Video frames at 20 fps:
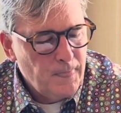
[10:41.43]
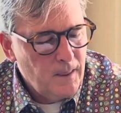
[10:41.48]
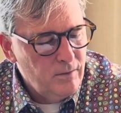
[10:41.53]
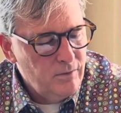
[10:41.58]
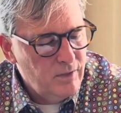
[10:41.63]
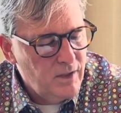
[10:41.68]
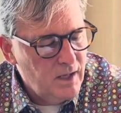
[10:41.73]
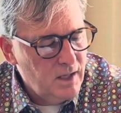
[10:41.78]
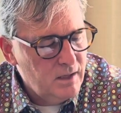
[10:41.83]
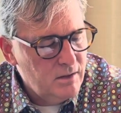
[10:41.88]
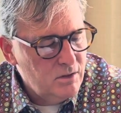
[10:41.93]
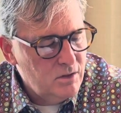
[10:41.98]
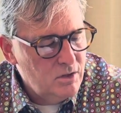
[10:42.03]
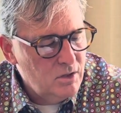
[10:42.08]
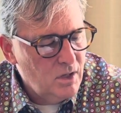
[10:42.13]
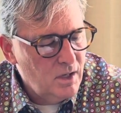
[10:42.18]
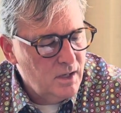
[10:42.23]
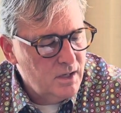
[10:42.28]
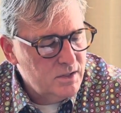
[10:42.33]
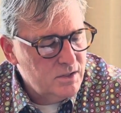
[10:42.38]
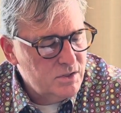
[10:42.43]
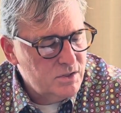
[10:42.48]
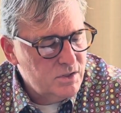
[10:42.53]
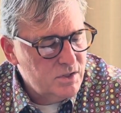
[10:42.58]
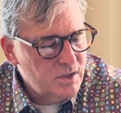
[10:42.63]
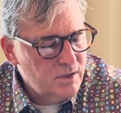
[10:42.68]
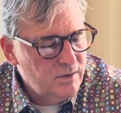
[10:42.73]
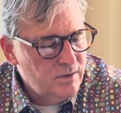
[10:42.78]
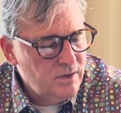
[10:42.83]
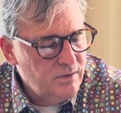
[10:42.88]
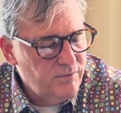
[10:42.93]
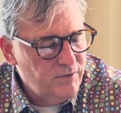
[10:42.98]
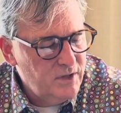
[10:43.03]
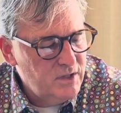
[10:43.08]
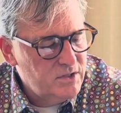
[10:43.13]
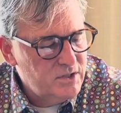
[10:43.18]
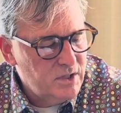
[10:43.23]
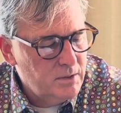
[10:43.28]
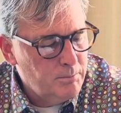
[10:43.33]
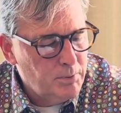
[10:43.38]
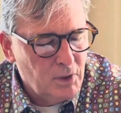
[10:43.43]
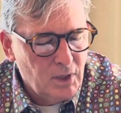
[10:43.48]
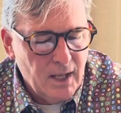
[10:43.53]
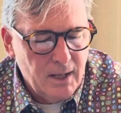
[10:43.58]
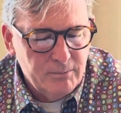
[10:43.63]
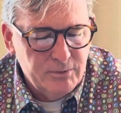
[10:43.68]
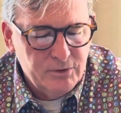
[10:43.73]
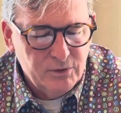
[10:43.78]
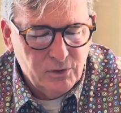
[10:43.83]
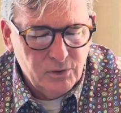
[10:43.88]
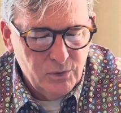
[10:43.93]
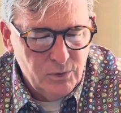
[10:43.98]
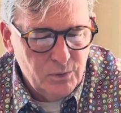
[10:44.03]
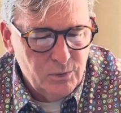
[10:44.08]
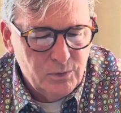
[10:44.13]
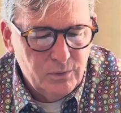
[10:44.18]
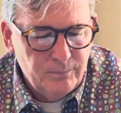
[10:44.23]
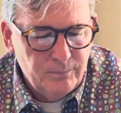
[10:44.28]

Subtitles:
than does the fee simple absolute.